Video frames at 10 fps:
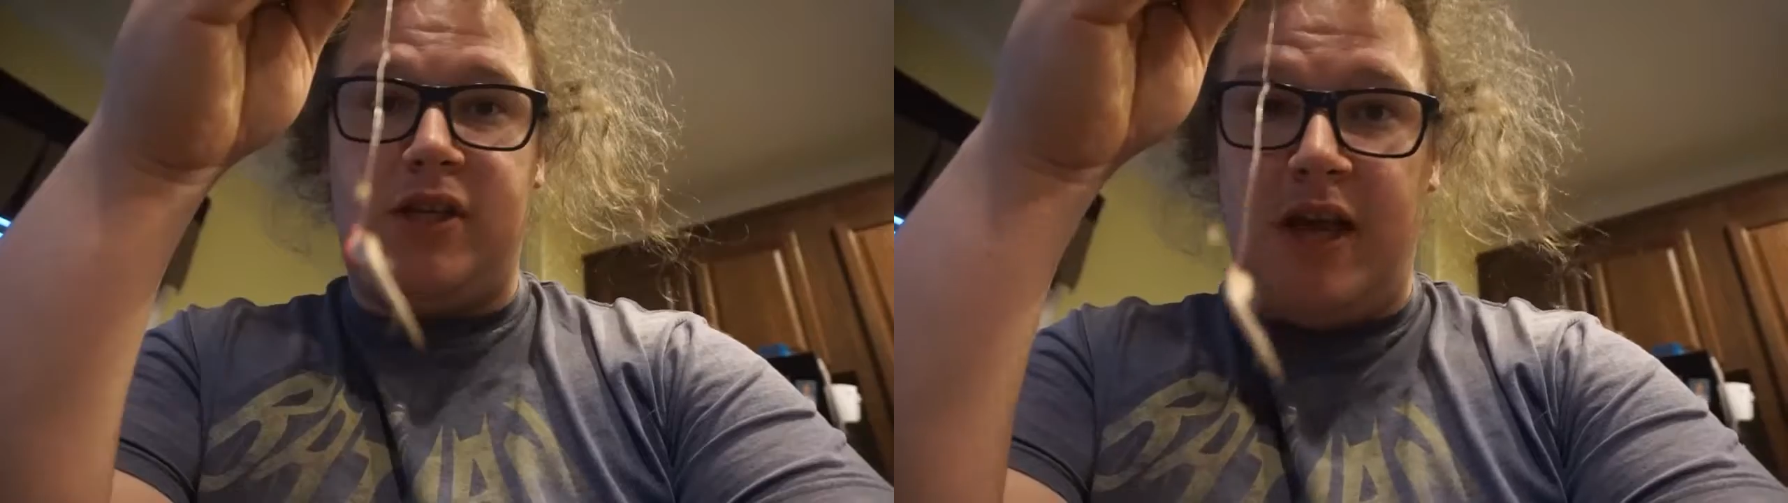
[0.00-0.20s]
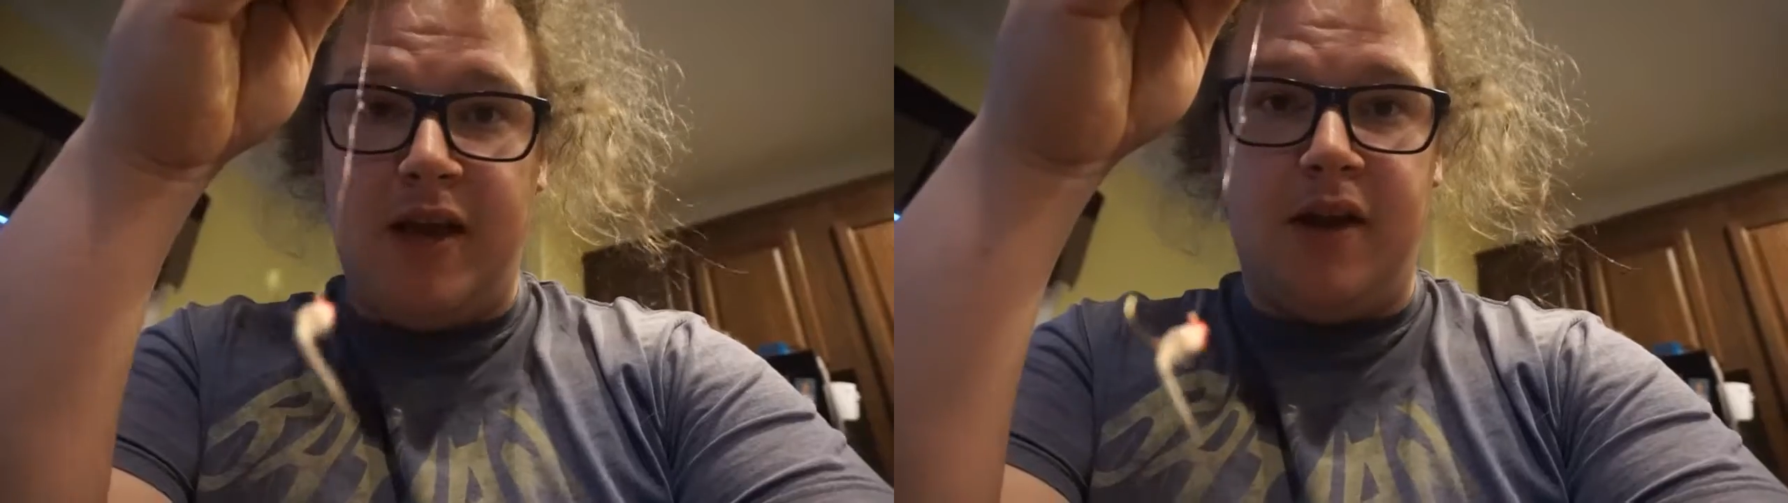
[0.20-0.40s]

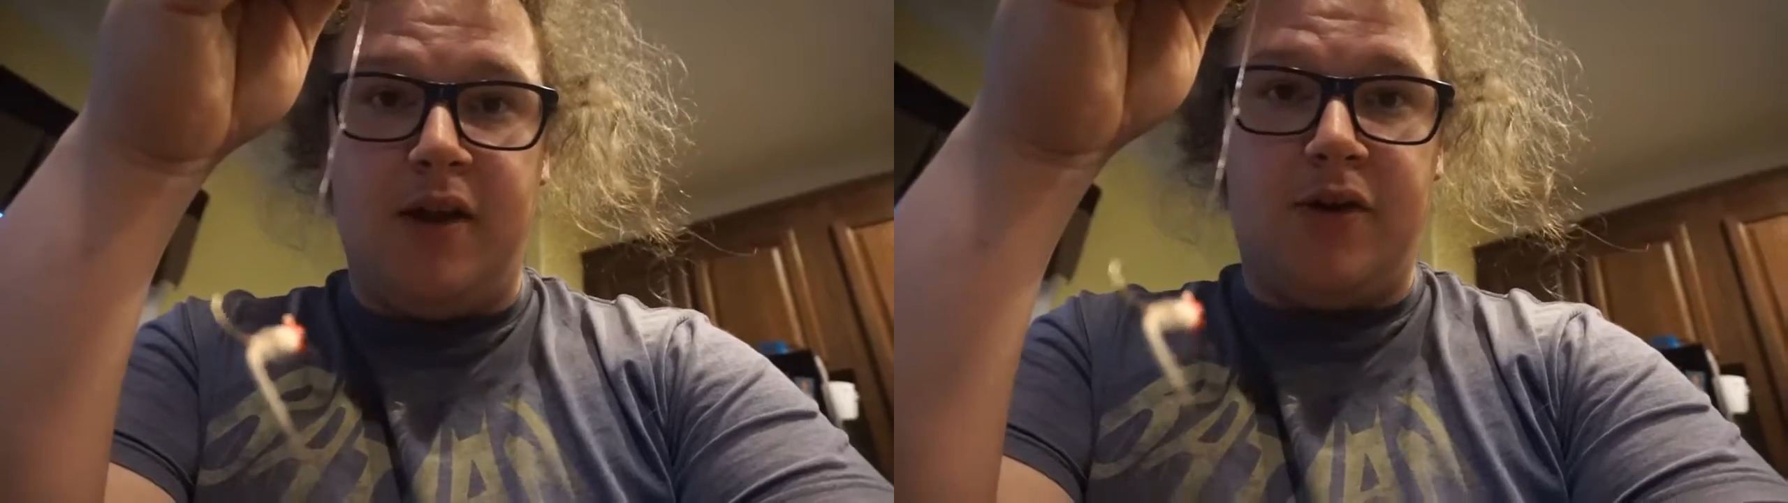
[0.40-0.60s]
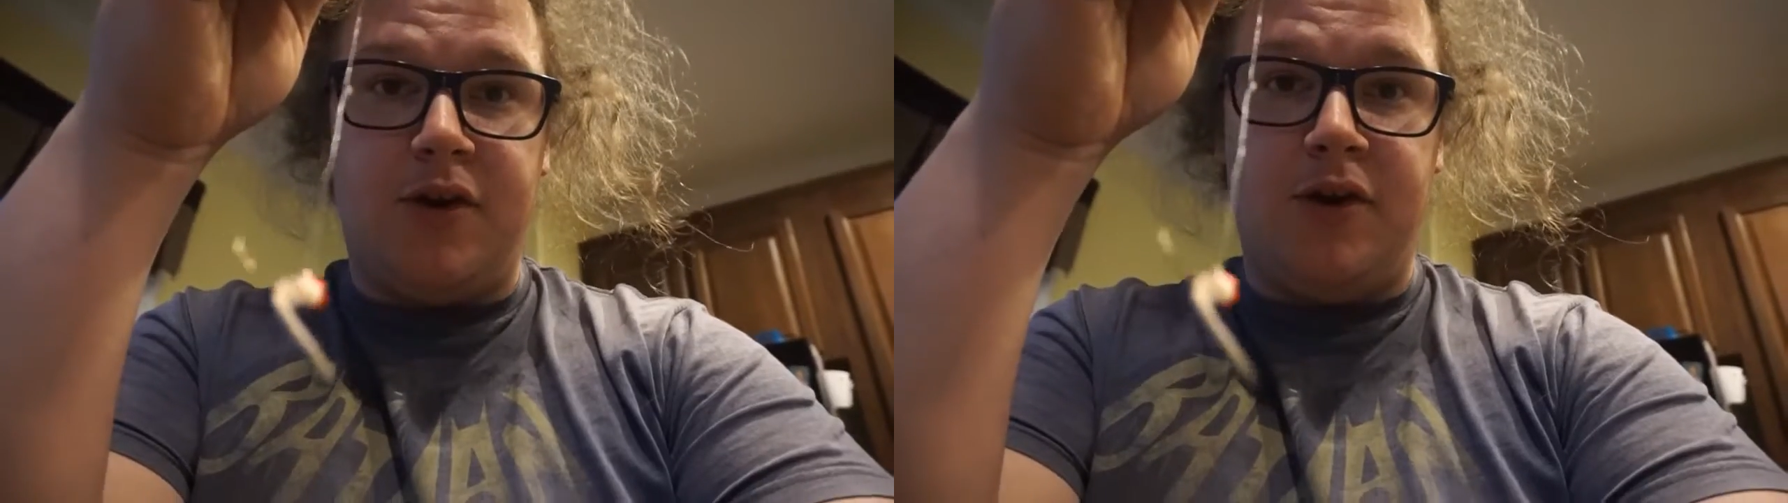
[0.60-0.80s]
had it in
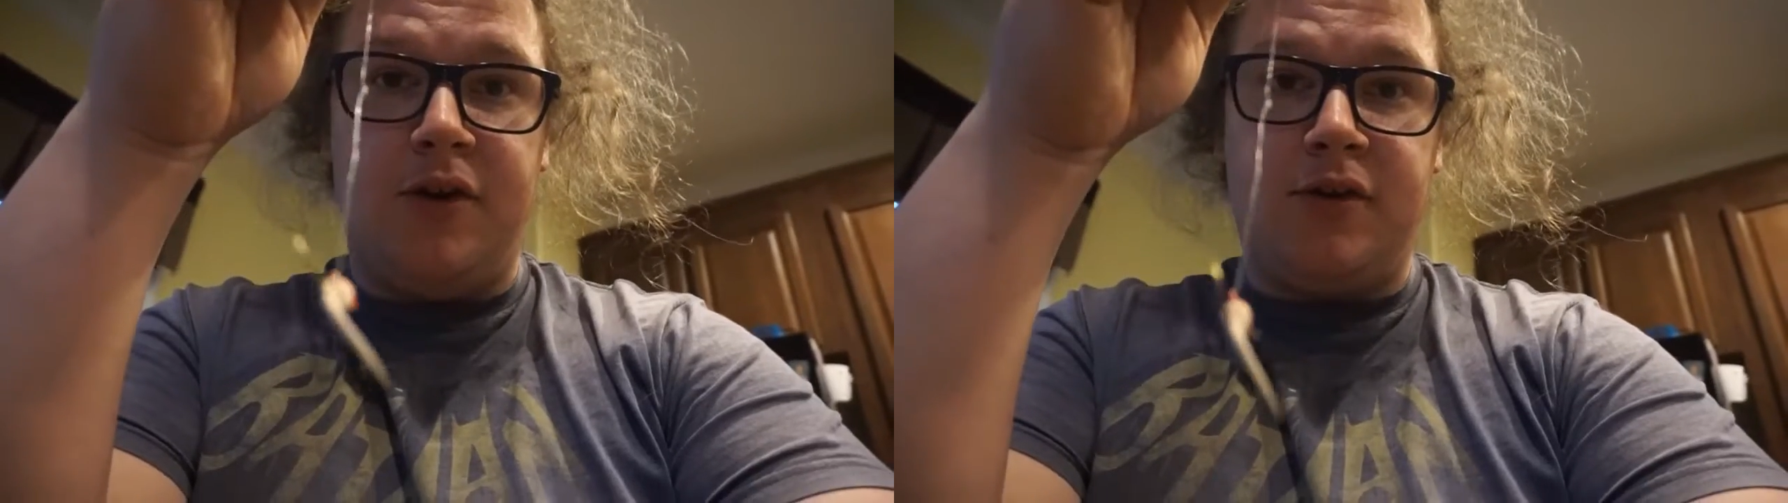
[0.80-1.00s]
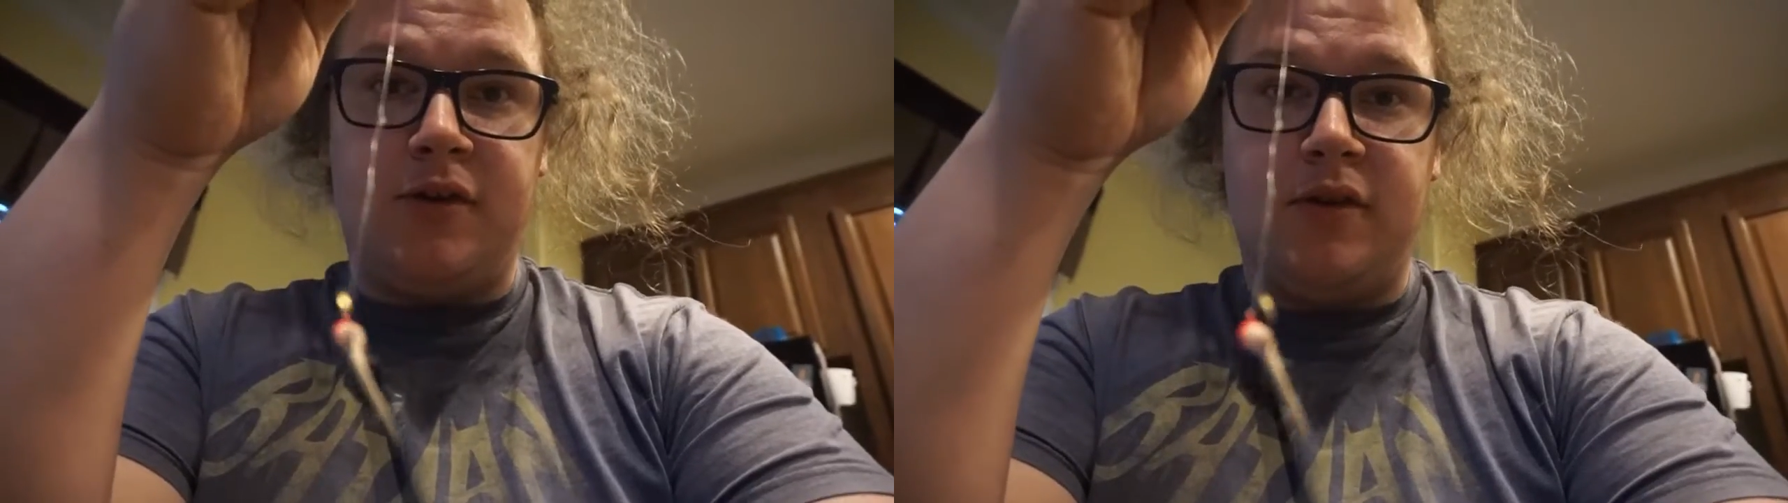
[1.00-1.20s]
her
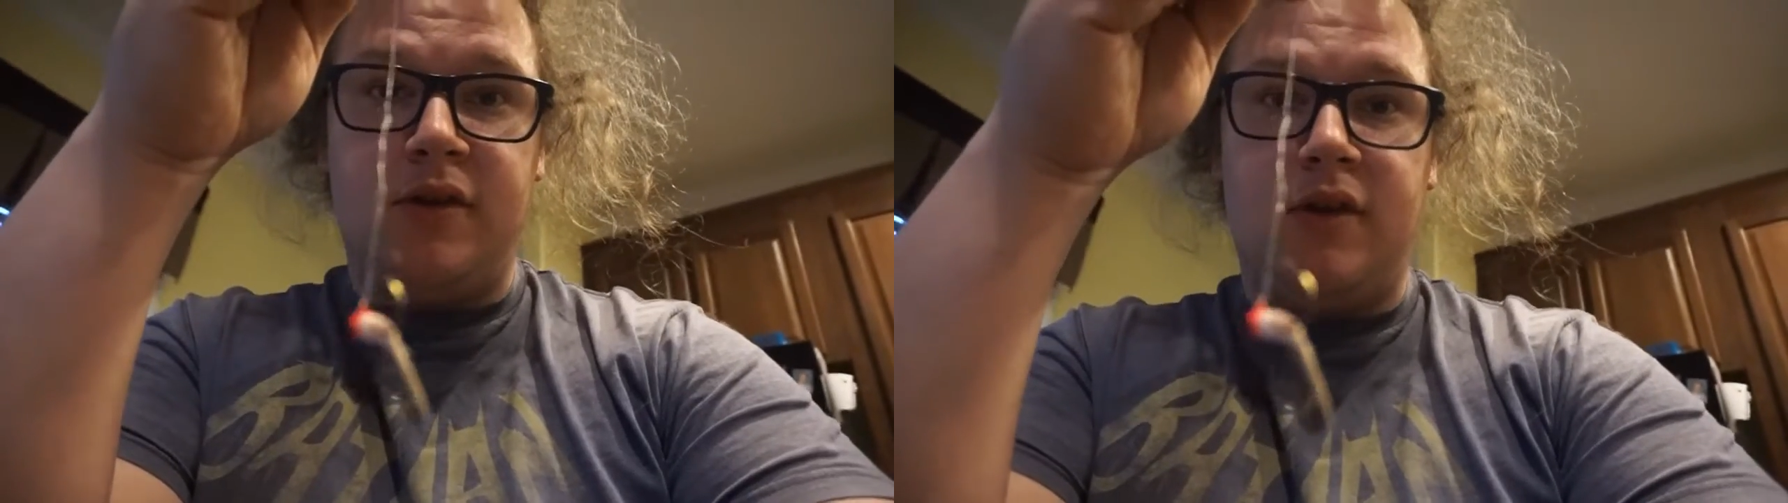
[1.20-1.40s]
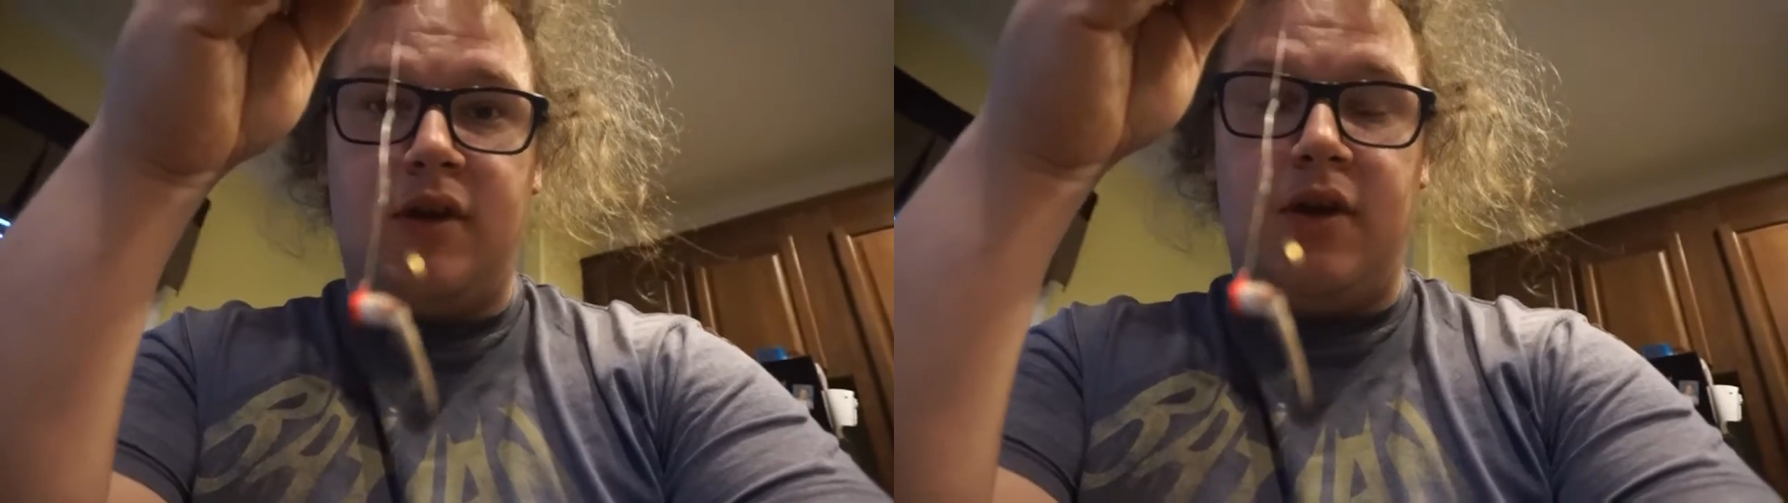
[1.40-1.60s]
tongue.
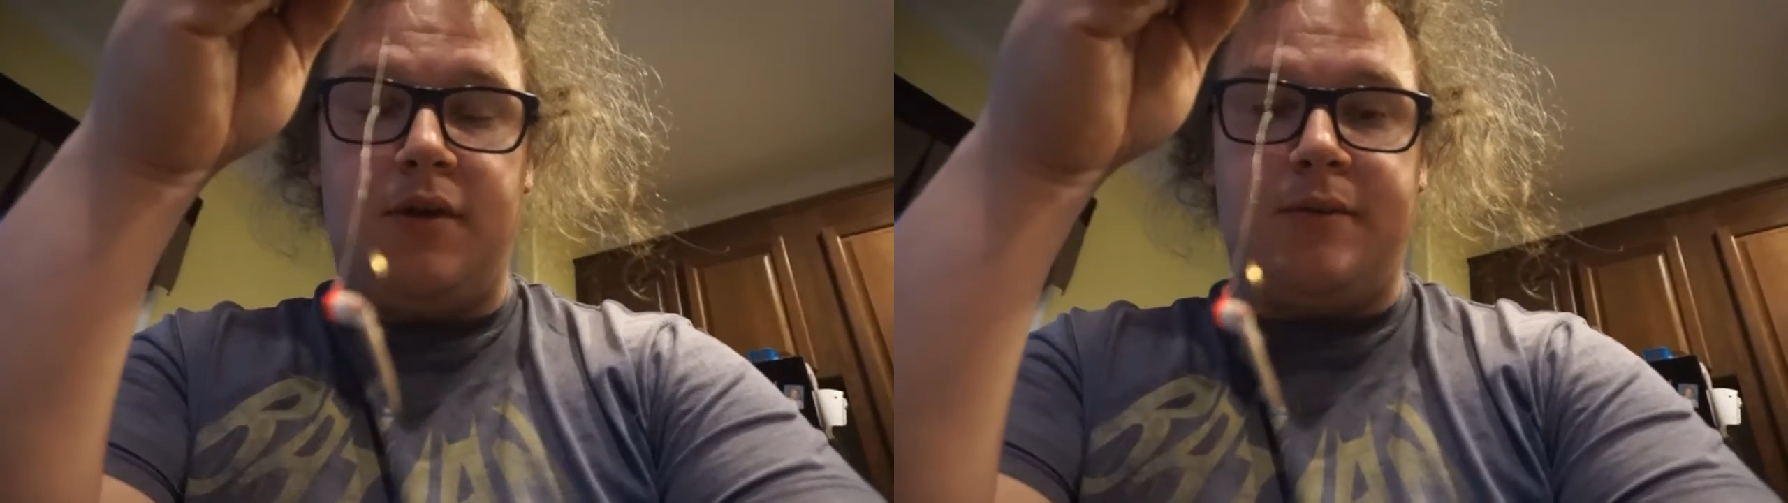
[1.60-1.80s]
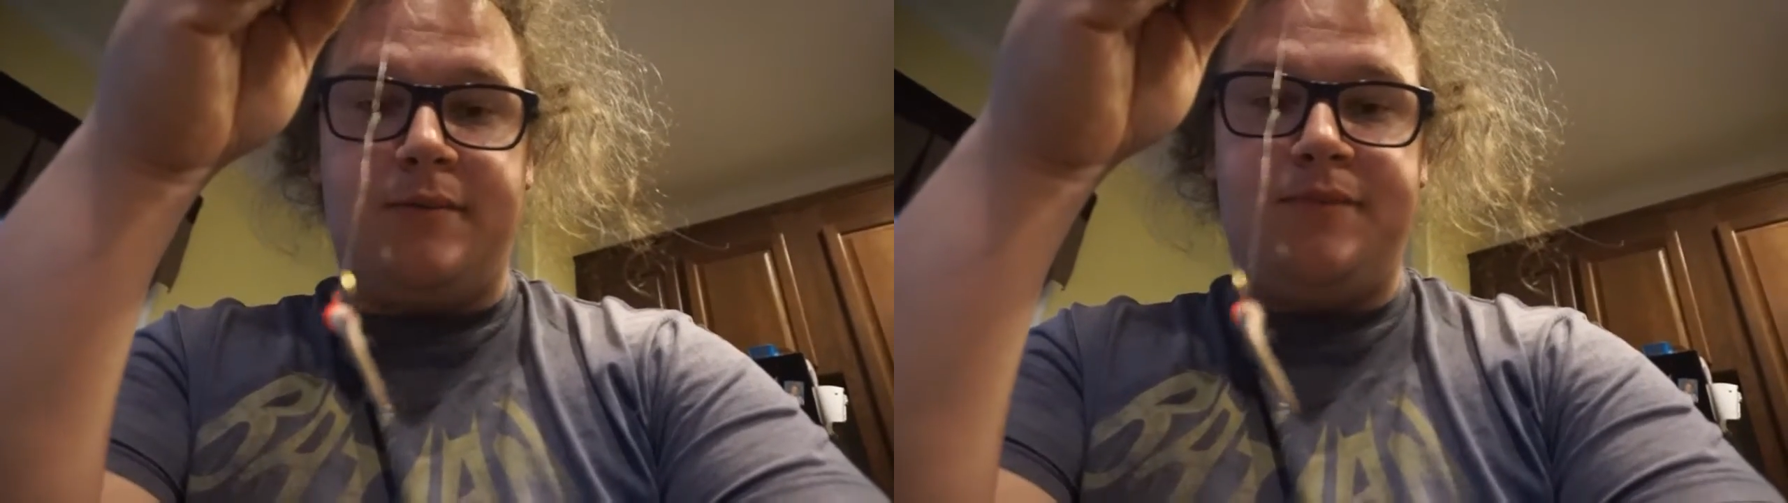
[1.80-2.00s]

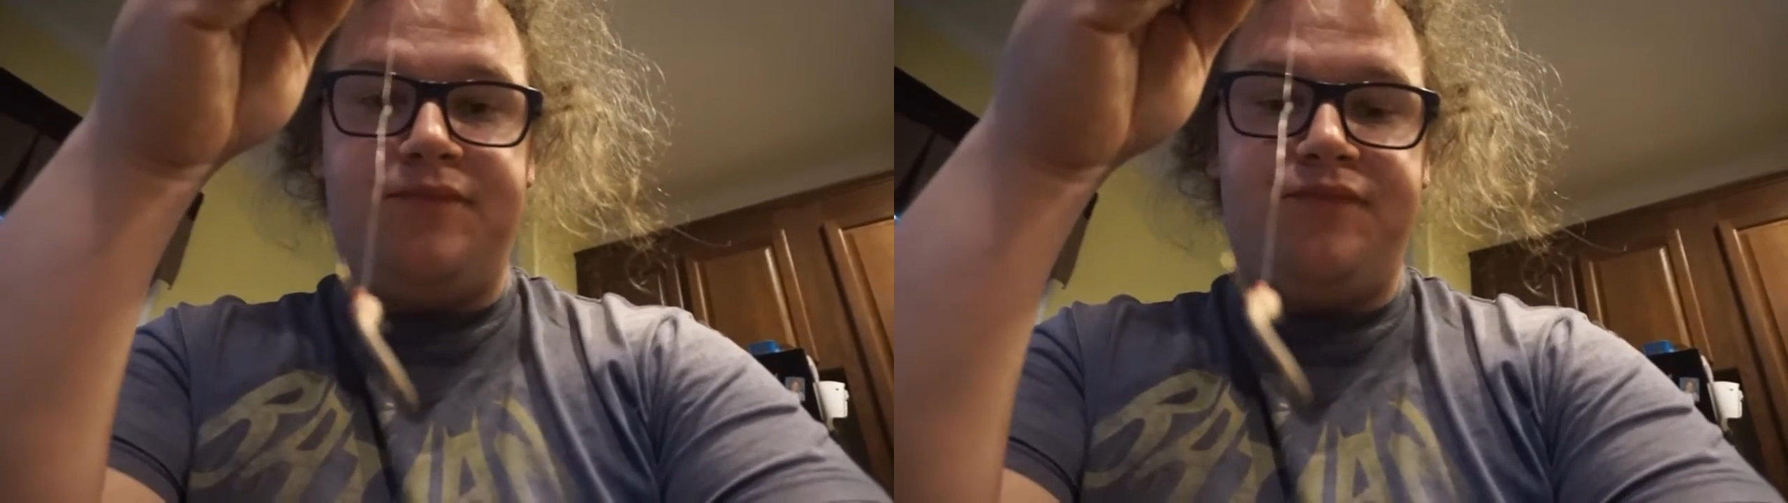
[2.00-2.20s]
Um,